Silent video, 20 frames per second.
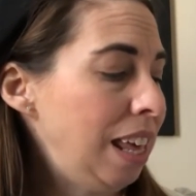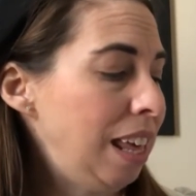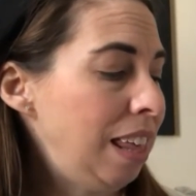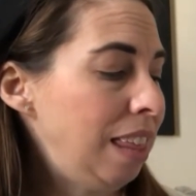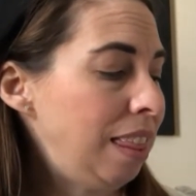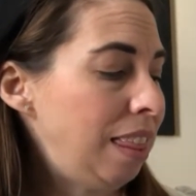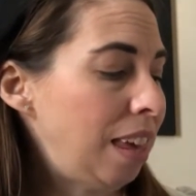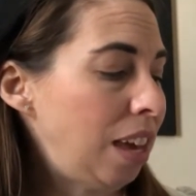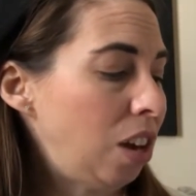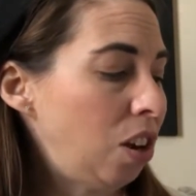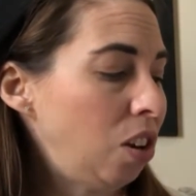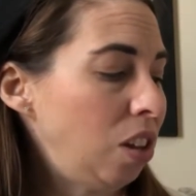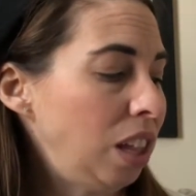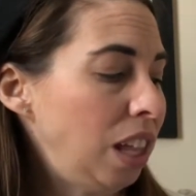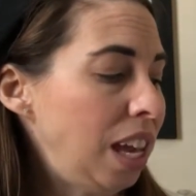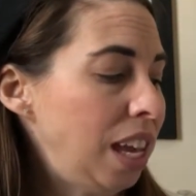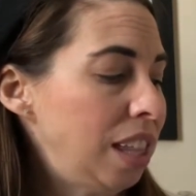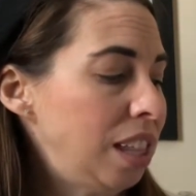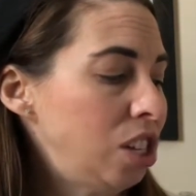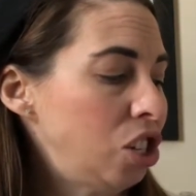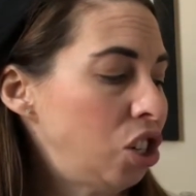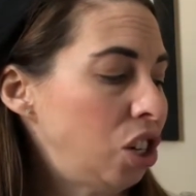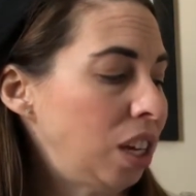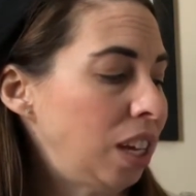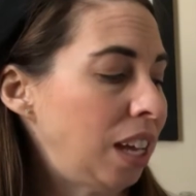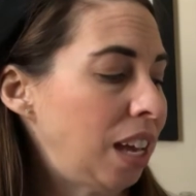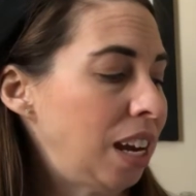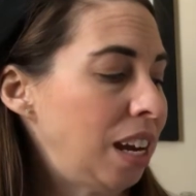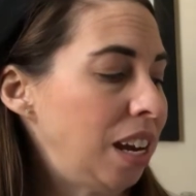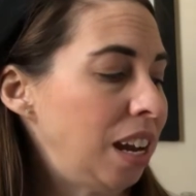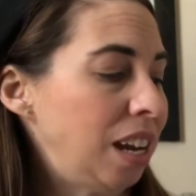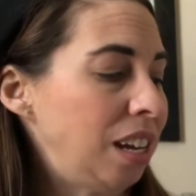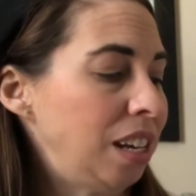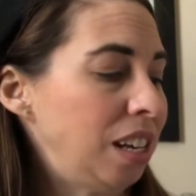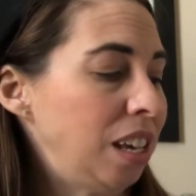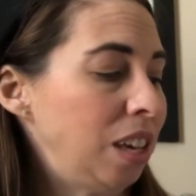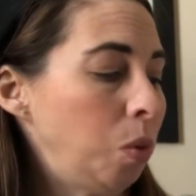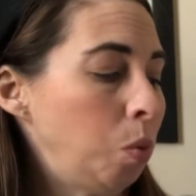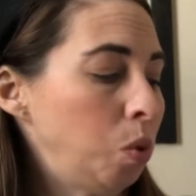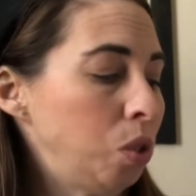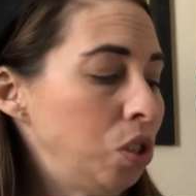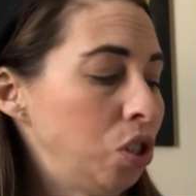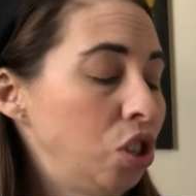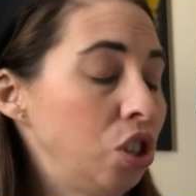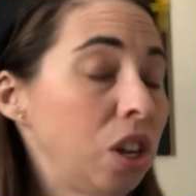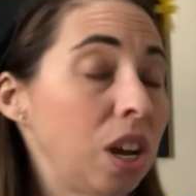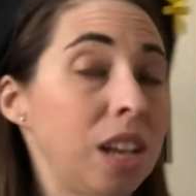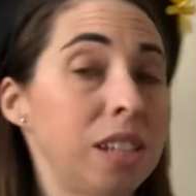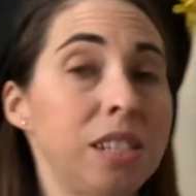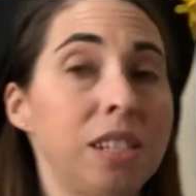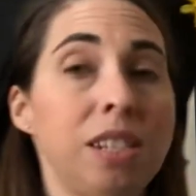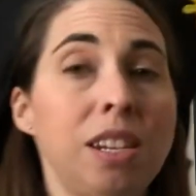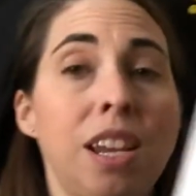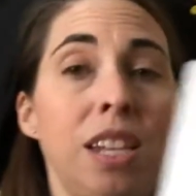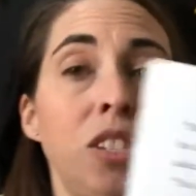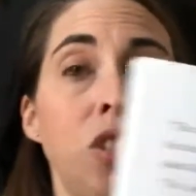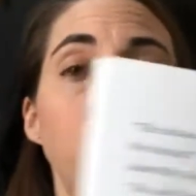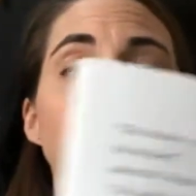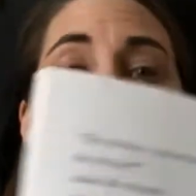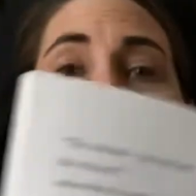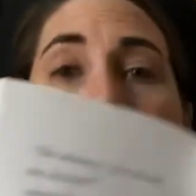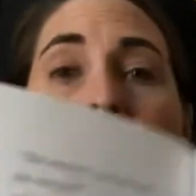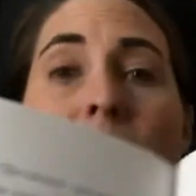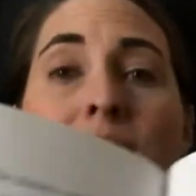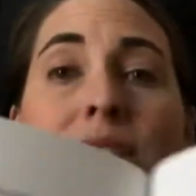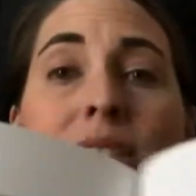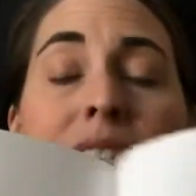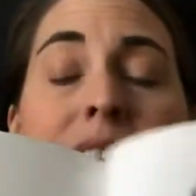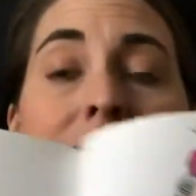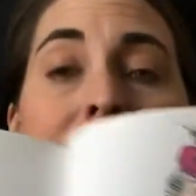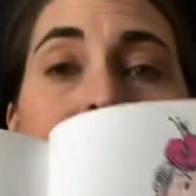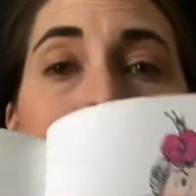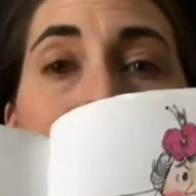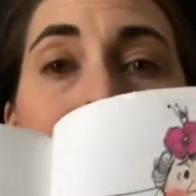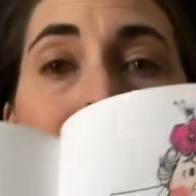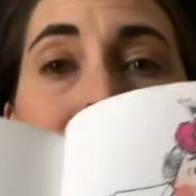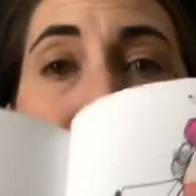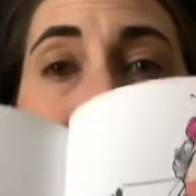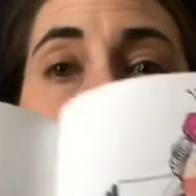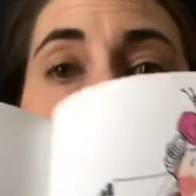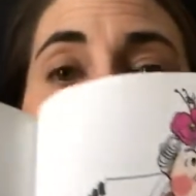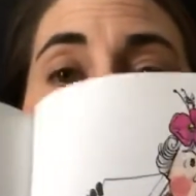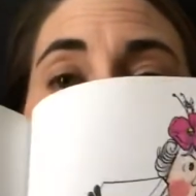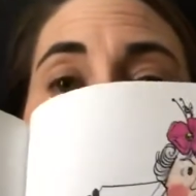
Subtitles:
There lay the chicken, and he was just as dressed as he could